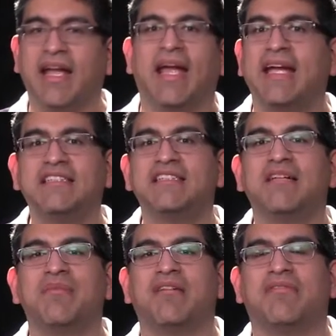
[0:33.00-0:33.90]

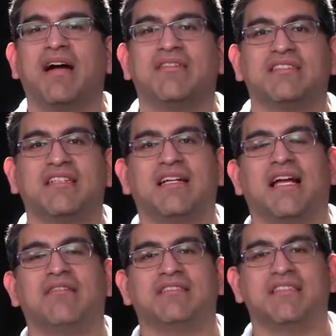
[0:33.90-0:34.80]
HTML5 is going to
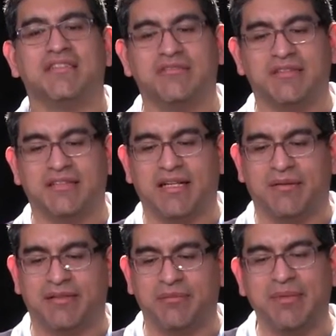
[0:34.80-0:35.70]
allow us to do
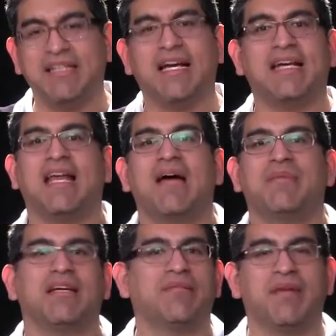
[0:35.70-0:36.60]
to be
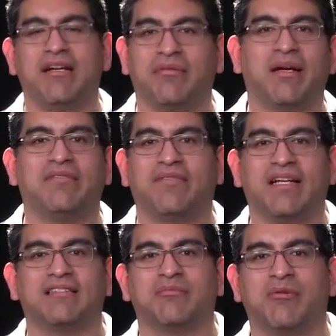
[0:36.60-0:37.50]
dynamic and make great
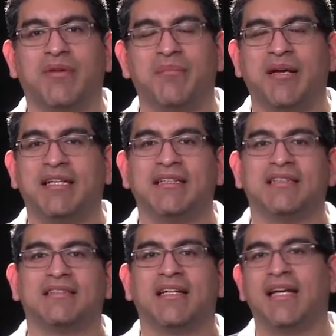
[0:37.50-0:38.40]
flexible web
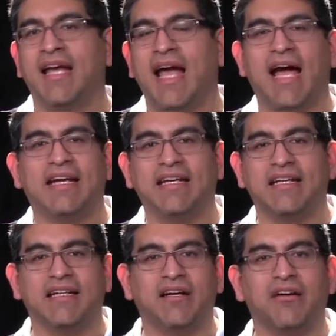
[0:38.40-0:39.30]
pages, adding
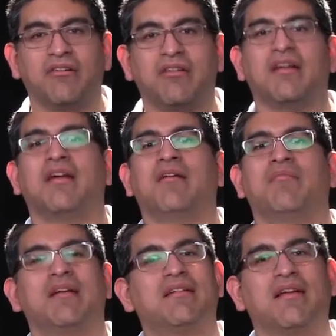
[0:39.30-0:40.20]
in code.
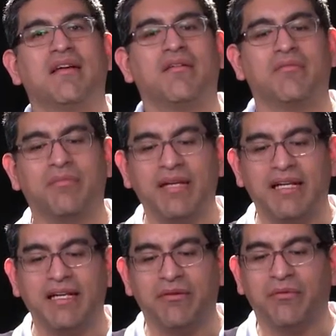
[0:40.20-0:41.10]
But
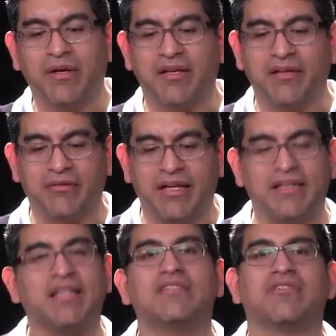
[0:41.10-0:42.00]
really one of the great
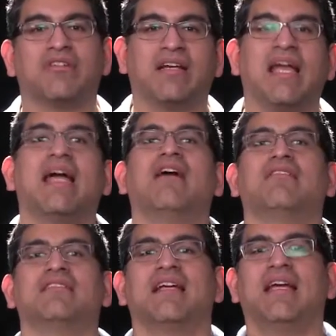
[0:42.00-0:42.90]
things for
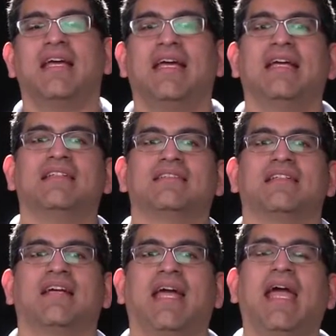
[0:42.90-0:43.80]
layouts is
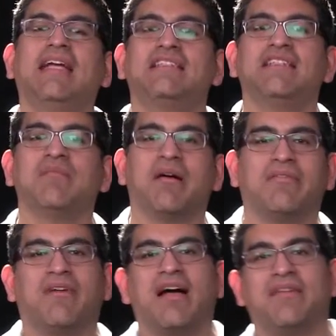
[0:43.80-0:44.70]

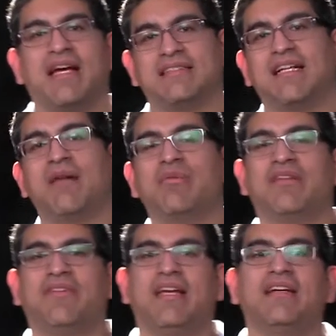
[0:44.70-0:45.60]
HTML5 has a couple
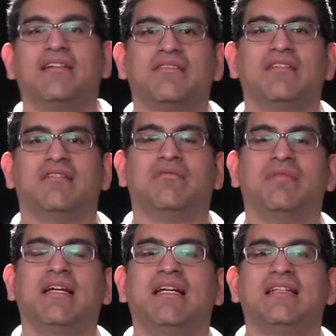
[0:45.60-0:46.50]
of included
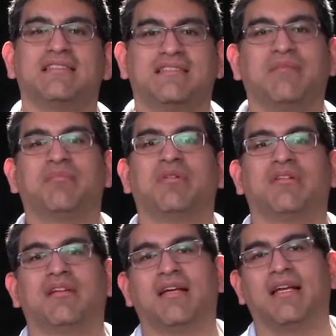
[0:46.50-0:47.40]
really
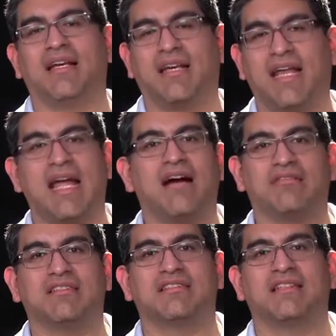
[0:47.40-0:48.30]
simple
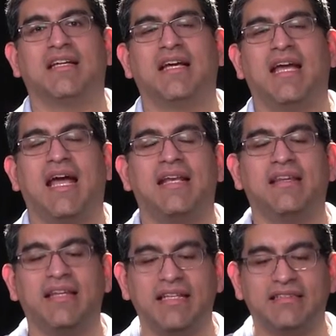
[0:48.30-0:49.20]
layouts.
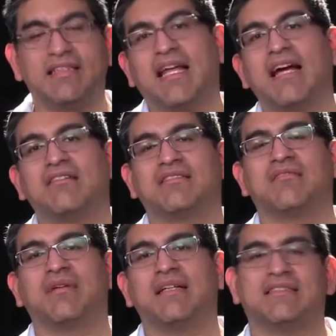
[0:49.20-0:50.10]
And these layouts are
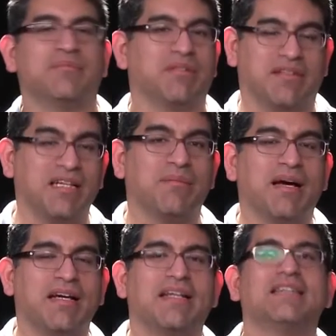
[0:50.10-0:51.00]
really simple. Think about
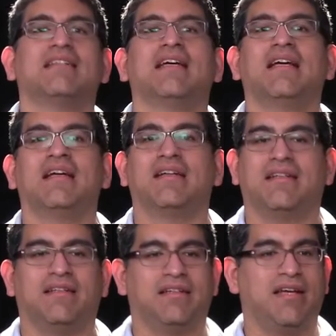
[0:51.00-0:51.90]
it as
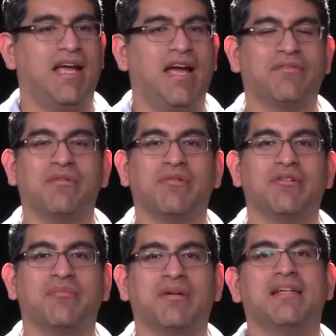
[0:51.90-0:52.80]
everyone who
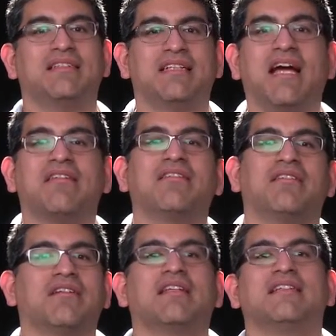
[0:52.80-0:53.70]
put it together
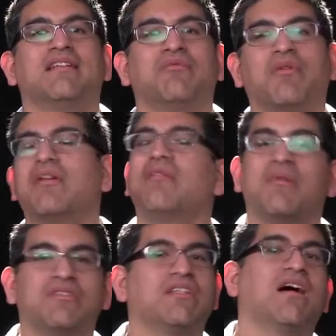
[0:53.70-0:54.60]
looked and said, what are the
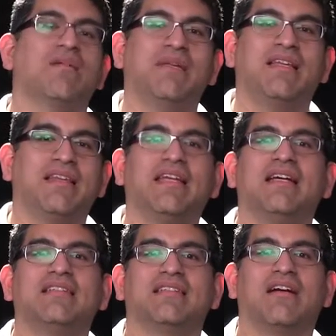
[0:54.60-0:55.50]
most common
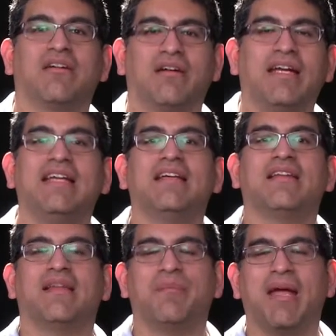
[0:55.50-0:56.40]
things that are in
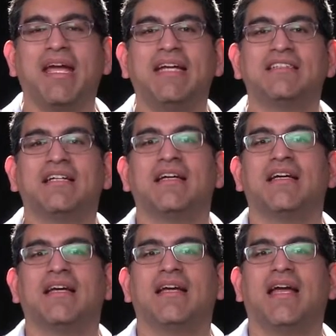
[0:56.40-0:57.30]
the page?
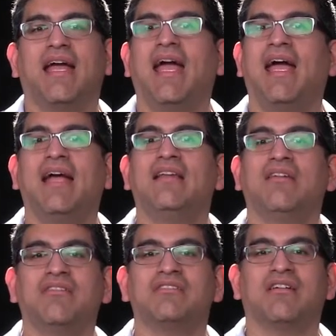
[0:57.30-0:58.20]
And
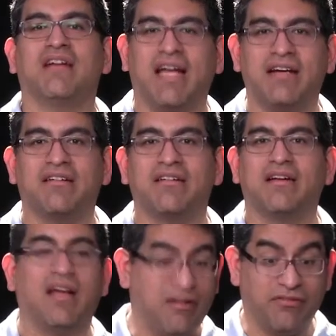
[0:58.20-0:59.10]
those are a header
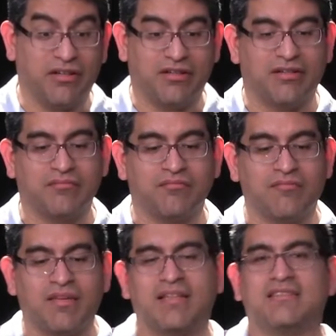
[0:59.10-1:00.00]
and a footer.
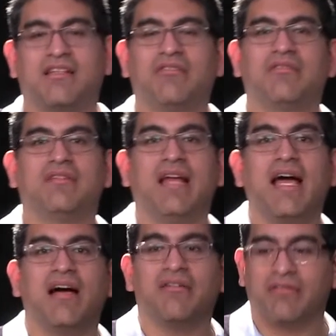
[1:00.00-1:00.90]
So
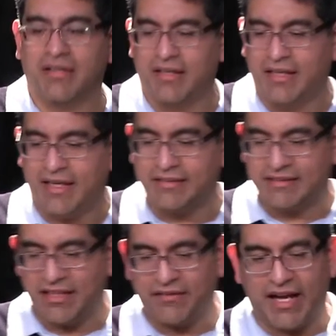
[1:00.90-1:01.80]
now,
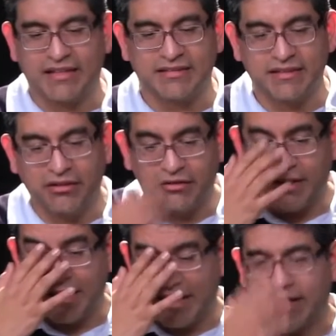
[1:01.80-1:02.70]
instead of actually
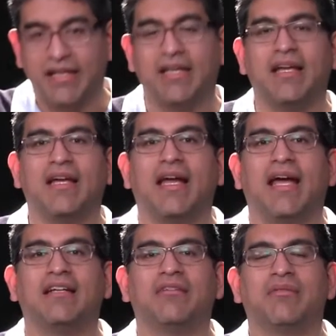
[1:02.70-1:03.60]
going in
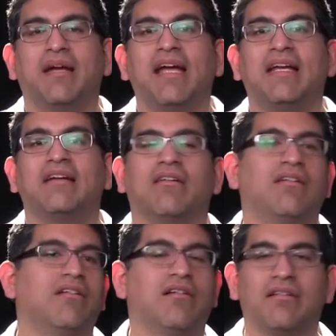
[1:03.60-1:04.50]
and creating
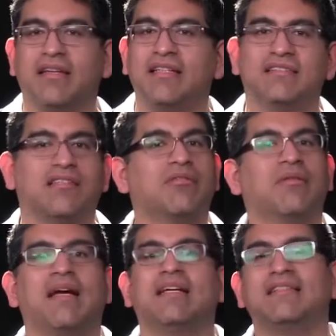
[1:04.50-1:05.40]
all these
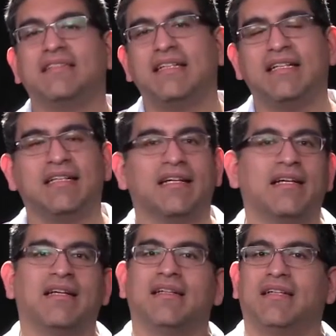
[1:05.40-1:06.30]
crazy,
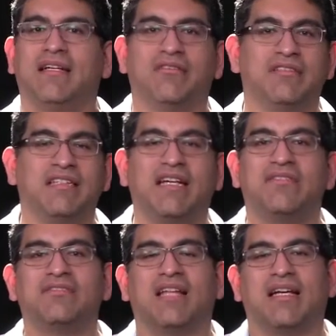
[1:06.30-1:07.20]

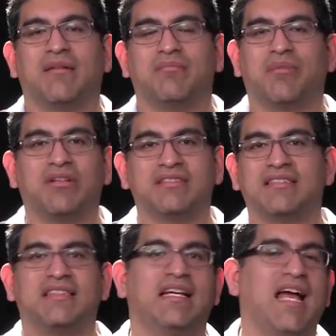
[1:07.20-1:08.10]
divs like a
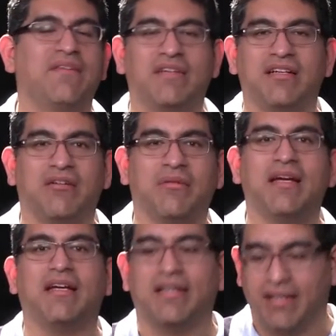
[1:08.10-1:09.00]
person and having to go
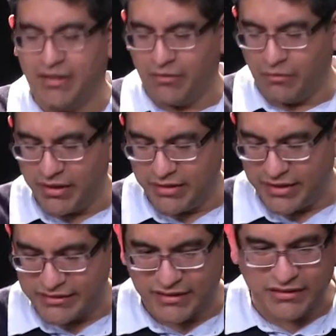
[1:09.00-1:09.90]
in, one of the
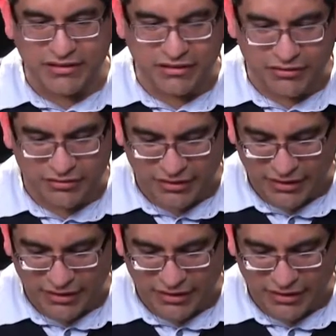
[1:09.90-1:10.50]
things I'll do